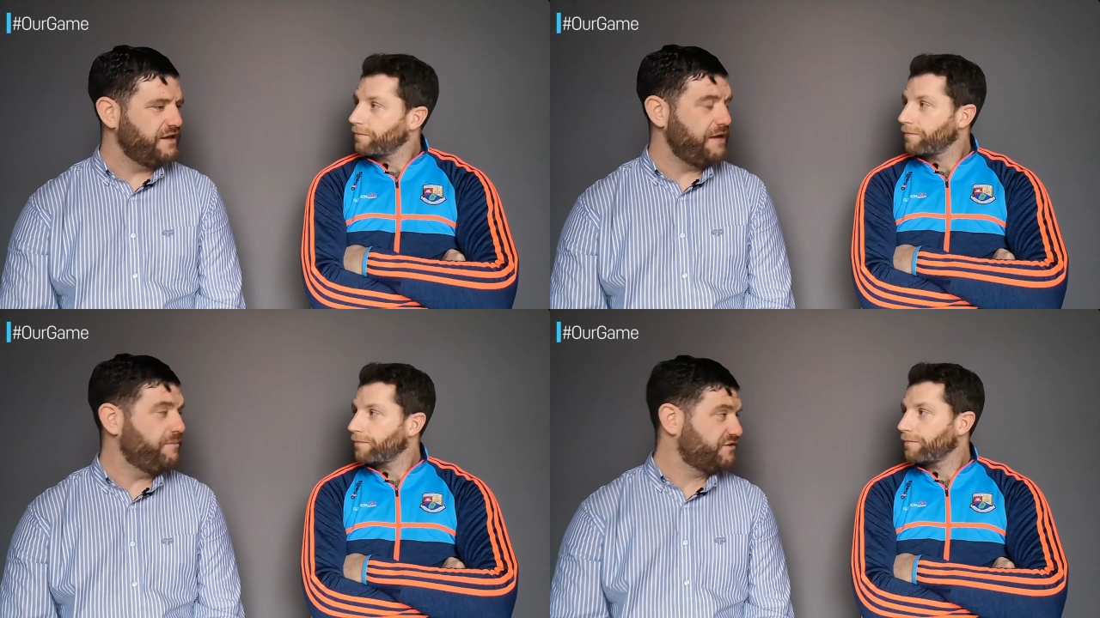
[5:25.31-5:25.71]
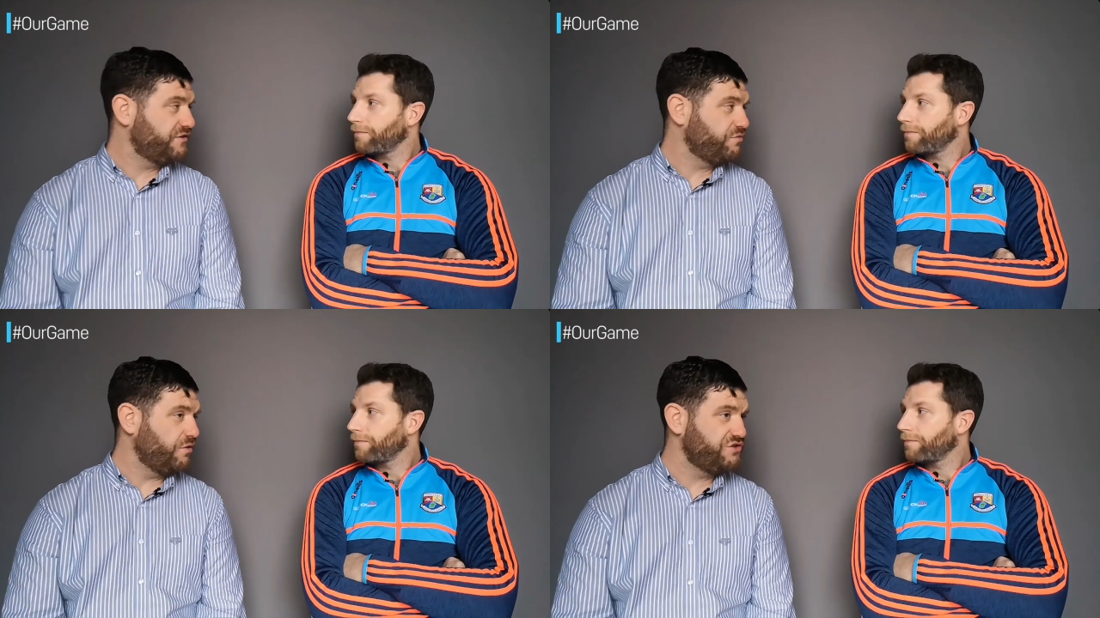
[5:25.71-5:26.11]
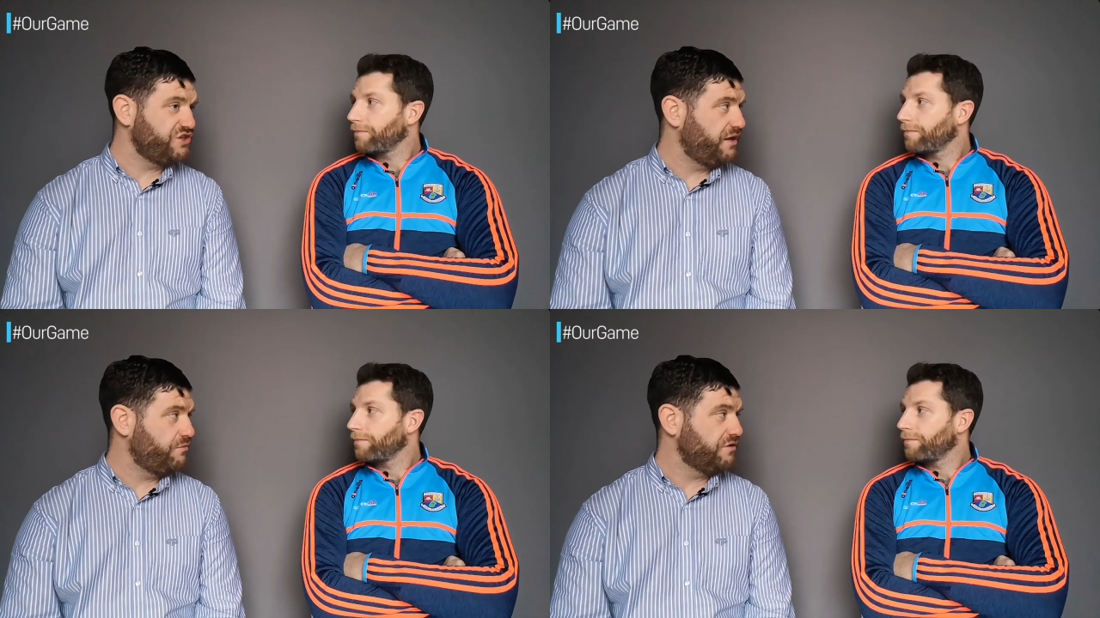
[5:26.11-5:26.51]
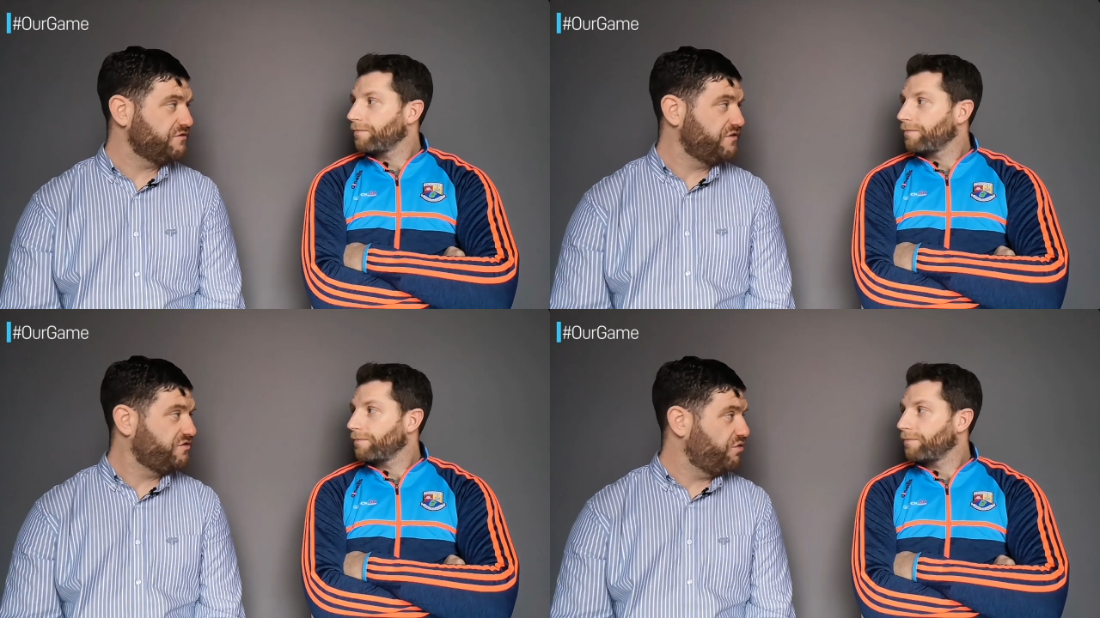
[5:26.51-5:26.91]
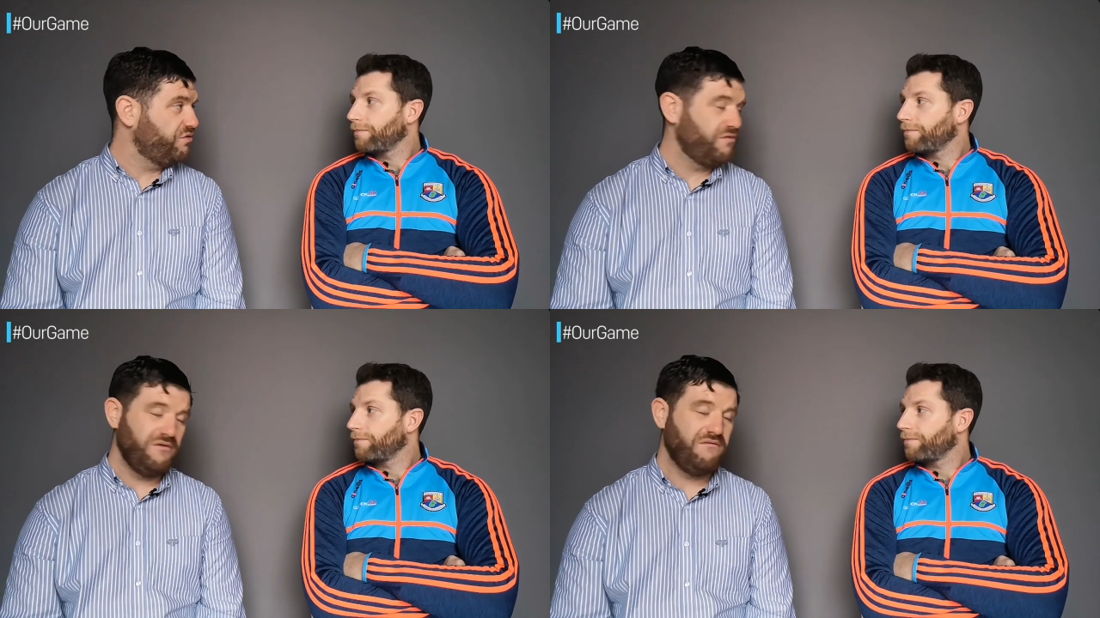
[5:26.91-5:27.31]
Speaker 1: He misses one chain, what does he
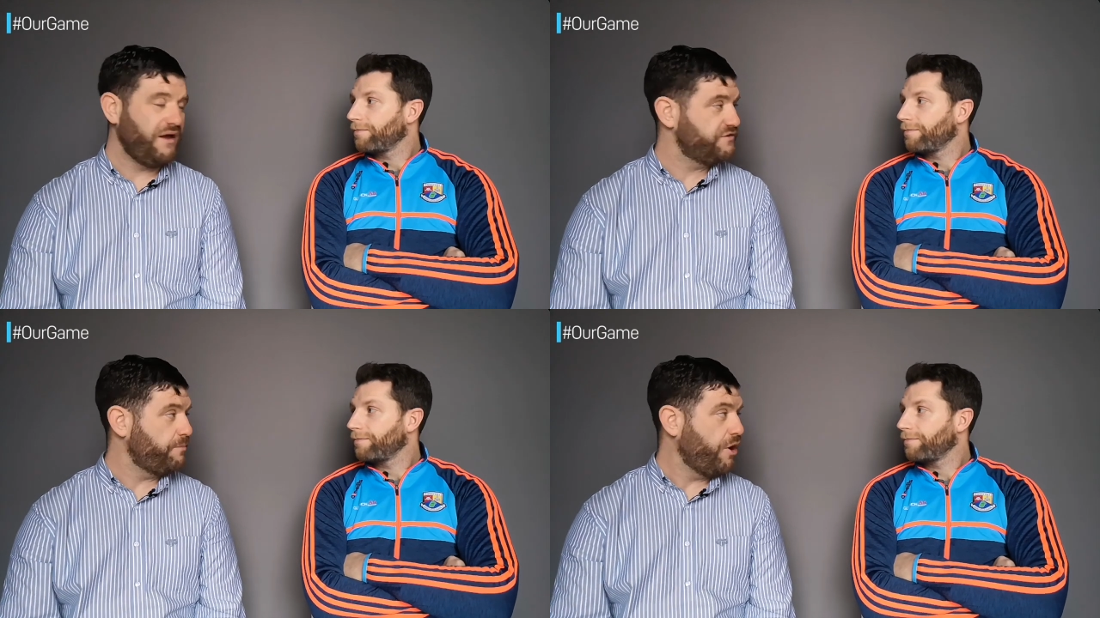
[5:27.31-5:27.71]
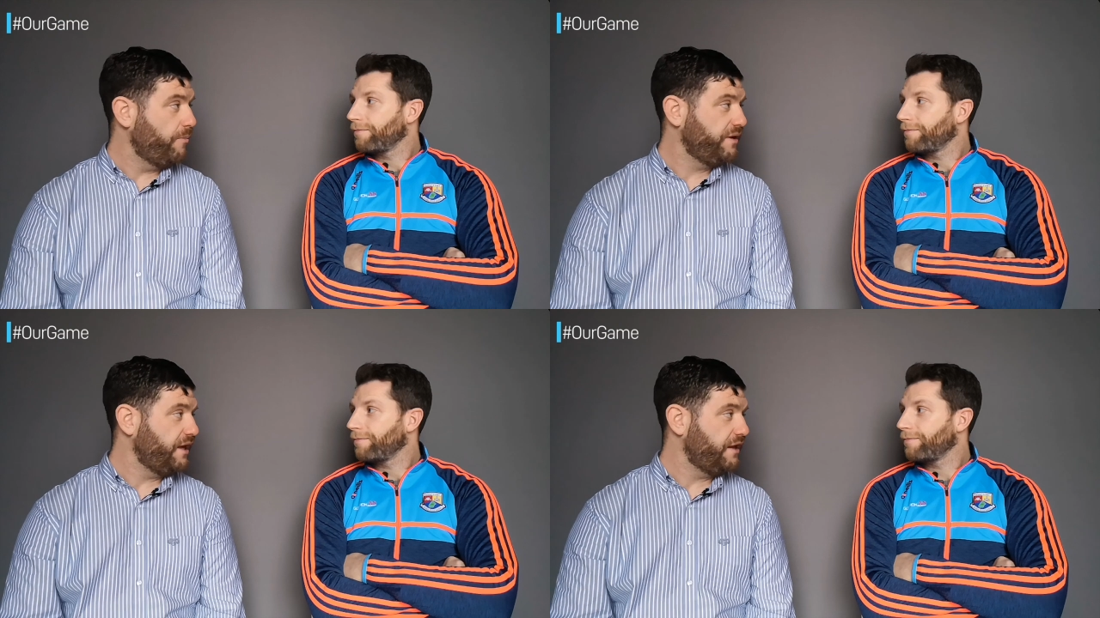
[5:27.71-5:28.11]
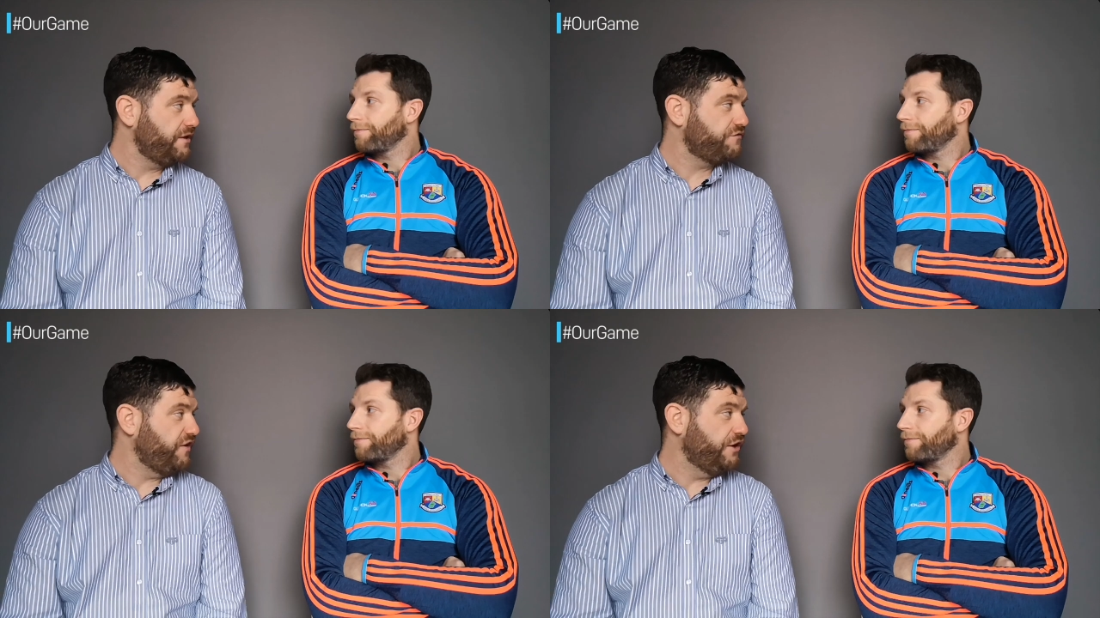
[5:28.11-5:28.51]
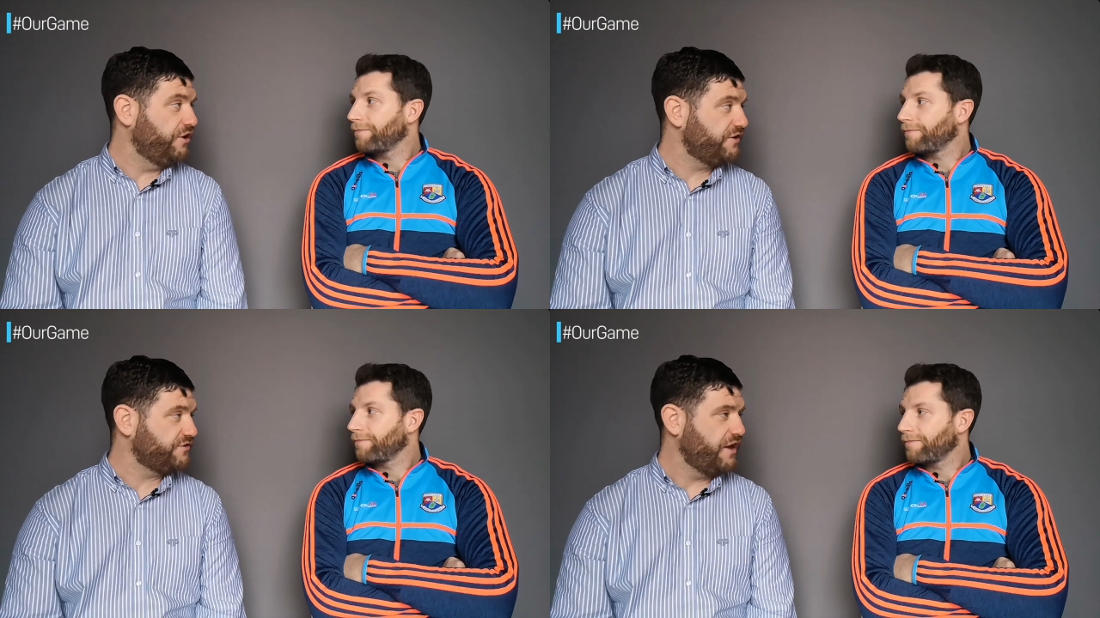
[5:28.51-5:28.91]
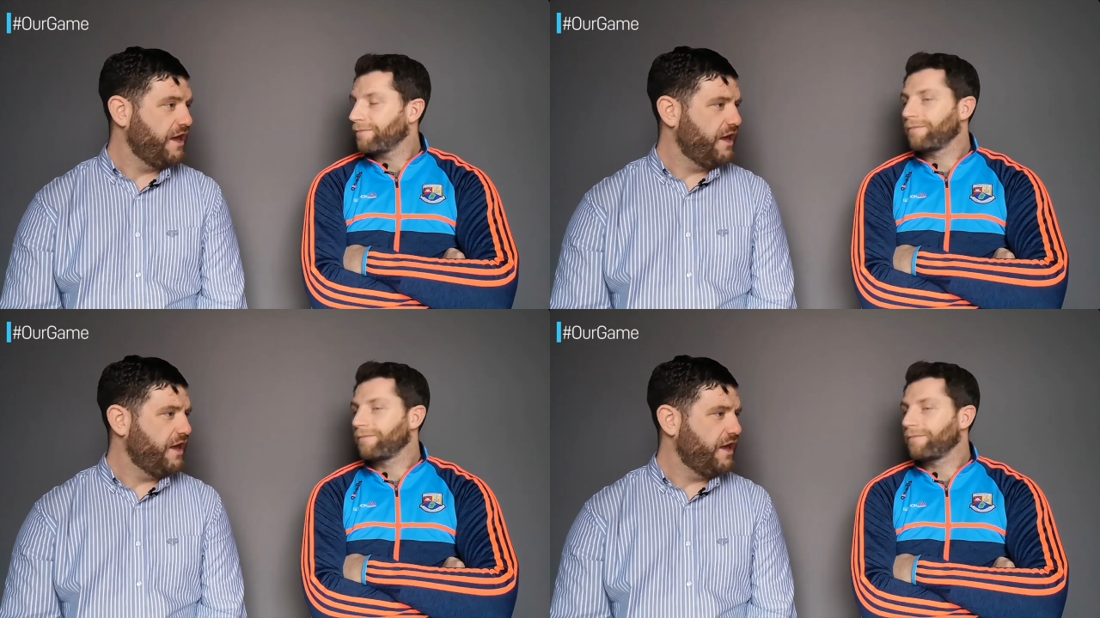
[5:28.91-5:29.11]
do? Has a pop again. He's fearless